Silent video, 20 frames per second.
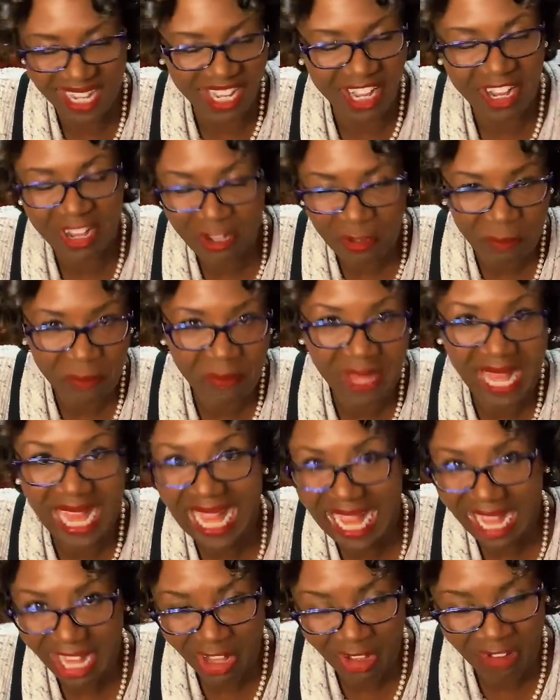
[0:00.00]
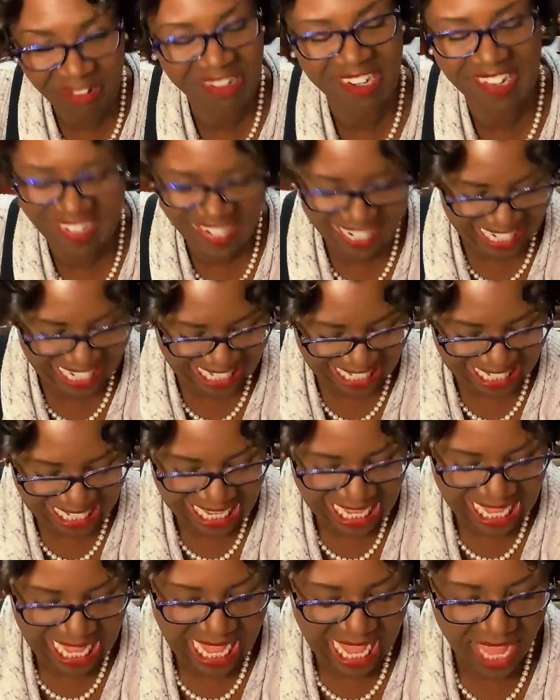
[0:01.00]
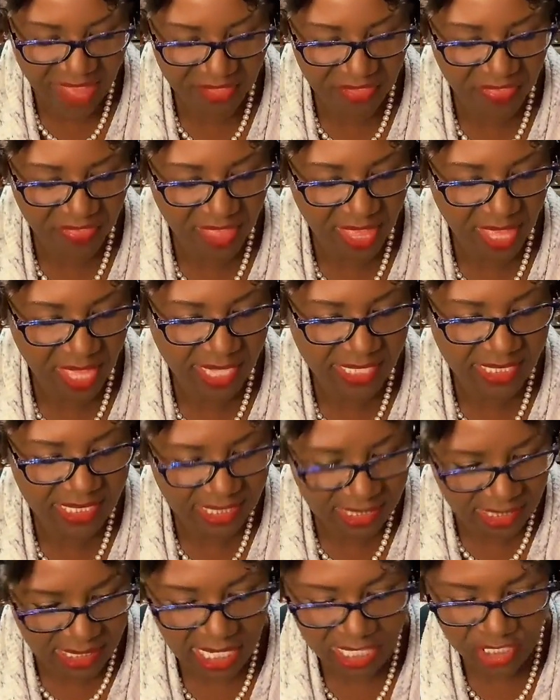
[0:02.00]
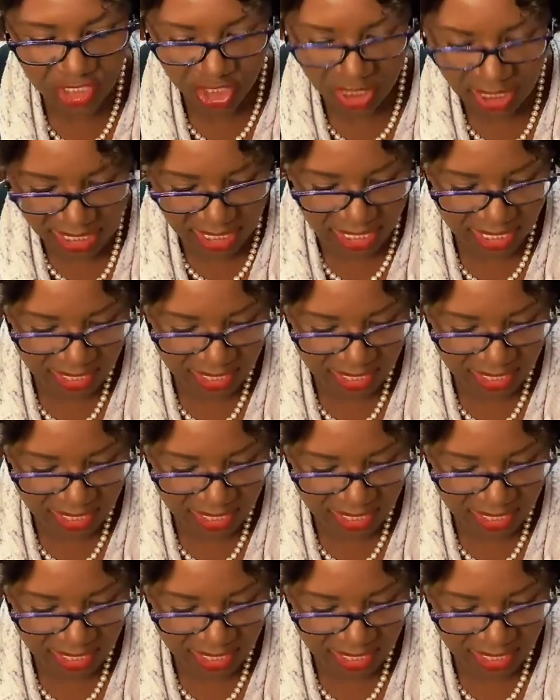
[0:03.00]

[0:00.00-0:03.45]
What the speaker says: kung pao, all right? And then touch it.